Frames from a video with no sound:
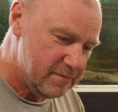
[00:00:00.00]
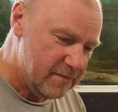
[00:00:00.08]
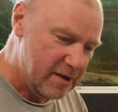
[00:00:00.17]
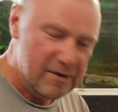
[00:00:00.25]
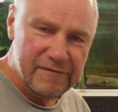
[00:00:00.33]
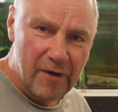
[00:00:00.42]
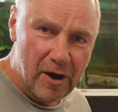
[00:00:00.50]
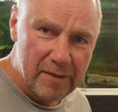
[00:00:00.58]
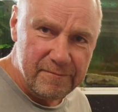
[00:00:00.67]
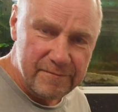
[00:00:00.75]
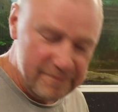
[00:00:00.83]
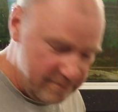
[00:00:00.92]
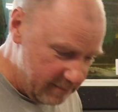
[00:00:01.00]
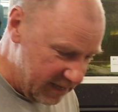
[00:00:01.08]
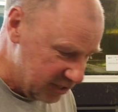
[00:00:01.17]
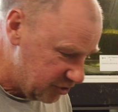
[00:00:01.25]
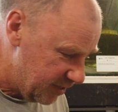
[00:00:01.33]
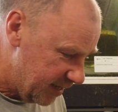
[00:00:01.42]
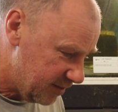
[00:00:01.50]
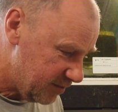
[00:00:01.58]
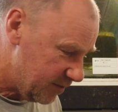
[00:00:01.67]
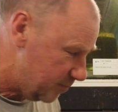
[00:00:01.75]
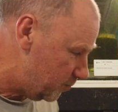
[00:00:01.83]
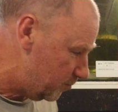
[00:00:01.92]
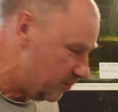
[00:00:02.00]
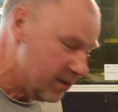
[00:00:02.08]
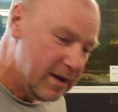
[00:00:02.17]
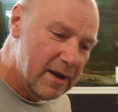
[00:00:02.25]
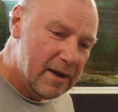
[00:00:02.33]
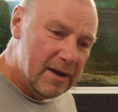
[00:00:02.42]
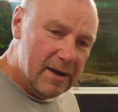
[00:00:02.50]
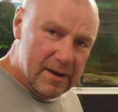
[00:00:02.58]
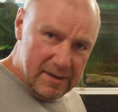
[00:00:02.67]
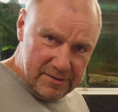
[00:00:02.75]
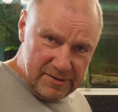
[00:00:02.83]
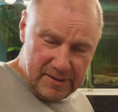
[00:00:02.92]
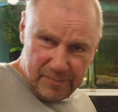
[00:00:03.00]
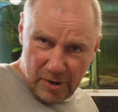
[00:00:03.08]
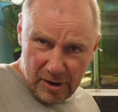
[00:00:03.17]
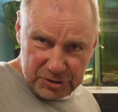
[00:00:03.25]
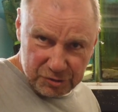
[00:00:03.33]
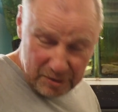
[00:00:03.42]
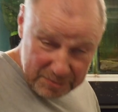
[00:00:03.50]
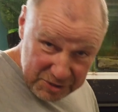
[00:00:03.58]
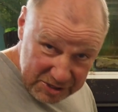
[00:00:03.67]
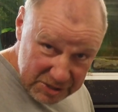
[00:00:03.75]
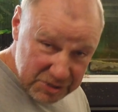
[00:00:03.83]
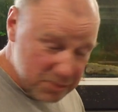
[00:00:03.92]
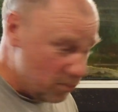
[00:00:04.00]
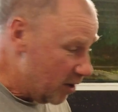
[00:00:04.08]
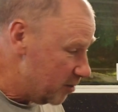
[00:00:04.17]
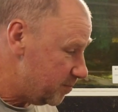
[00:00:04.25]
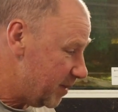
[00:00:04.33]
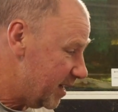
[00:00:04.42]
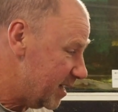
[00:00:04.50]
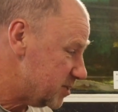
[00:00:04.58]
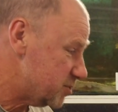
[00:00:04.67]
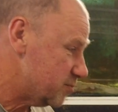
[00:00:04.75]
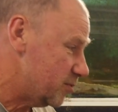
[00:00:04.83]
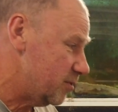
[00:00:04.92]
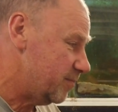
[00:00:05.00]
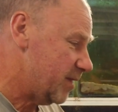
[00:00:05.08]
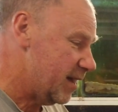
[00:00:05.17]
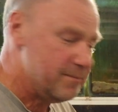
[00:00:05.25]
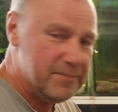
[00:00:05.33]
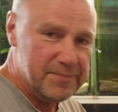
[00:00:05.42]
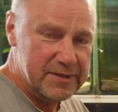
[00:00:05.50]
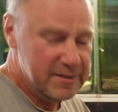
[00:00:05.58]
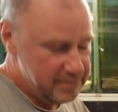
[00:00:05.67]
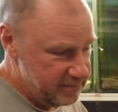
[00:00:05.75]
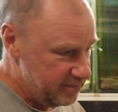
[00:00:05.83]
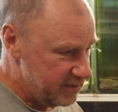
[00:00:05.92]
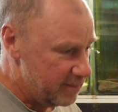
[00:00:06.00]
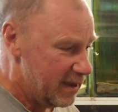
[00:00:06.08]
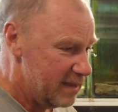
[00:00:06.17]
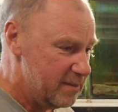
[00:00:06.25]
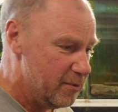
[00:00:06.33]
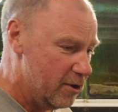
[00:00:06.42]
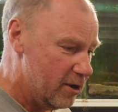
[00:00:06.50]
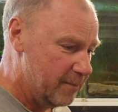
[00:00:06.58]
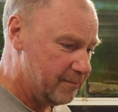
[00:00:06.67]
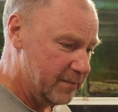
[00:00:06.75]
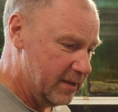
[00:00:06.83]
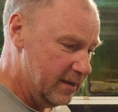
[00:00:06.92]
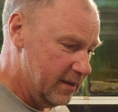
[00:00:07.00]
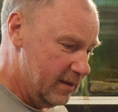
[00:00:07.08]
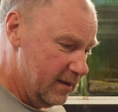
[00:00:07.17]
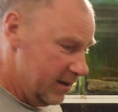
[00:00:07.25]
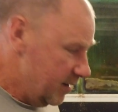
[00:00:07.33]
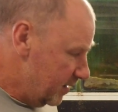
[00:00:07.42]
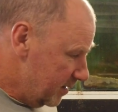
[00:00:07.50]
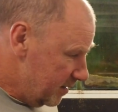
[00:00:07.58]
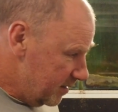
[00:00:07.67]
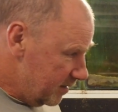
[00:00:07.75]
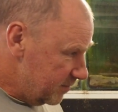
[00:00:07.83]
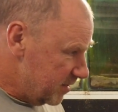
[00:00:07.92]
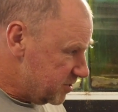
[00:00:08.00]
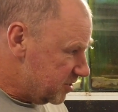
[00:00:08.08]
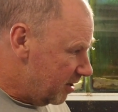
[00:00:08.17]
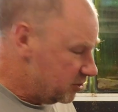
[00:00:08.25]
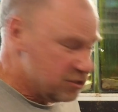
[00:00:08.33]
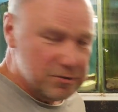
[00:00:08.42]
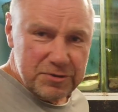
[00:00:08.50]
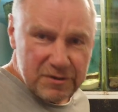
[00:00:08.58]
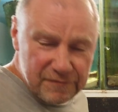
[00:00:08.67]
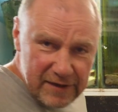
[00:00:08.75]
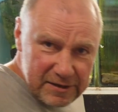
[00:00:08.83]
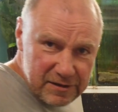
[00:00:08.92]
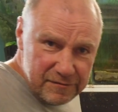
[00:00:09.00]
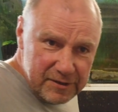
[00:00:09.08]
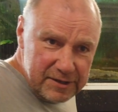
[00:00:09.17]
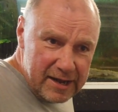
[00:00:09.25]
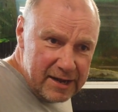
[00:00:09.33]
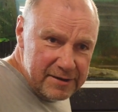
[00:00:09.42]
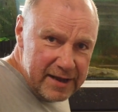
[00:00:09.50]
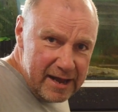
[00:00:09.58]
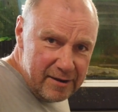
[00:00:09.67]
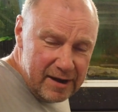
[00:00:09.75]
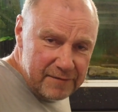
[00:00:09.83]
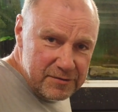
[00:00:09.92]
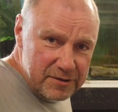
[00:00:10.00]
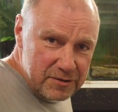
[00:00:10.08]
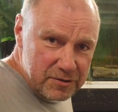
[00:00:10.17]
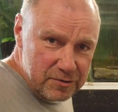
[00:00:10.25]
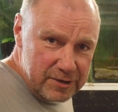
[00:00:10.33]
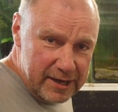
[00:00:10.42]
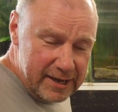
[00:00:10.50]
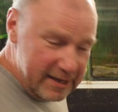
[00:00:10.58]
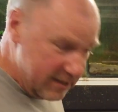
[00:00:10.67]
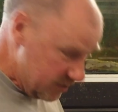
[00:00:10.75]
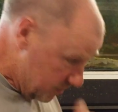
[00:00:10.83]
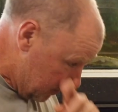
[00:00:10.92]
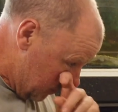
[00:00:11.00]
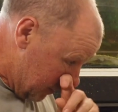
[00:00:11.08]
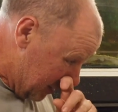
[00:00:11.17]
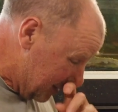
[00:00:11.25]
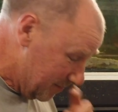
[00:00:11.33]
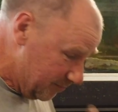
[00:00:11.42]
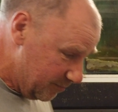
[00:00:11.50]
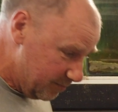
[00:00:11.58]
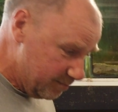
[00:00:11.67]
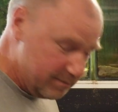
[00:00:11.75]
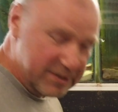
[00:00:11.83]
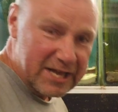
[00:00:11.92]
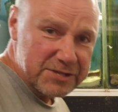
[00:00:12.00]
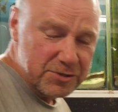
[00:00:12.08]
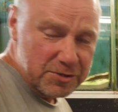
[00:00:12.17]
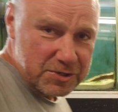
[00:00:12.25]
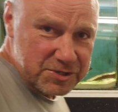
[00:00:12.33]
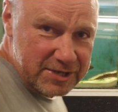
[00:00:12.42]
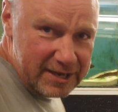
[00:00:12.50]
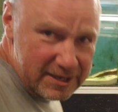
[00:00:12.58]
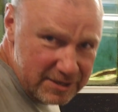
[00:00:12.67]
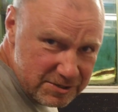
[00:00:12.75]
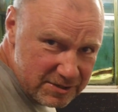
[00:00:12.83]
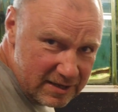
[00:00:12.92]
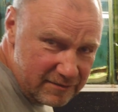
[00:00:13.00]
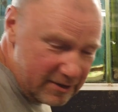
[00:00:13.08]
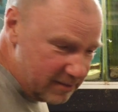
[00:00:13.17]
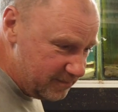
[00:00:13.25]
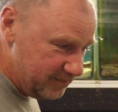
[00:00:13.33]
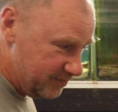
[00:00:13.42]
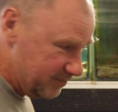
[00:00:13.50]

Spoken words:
very fine mesh net that the brine shrimp cysts won't pass through, the baby brine. This culture is effectively done now after the 2 days, but that's not to say it doesn't have a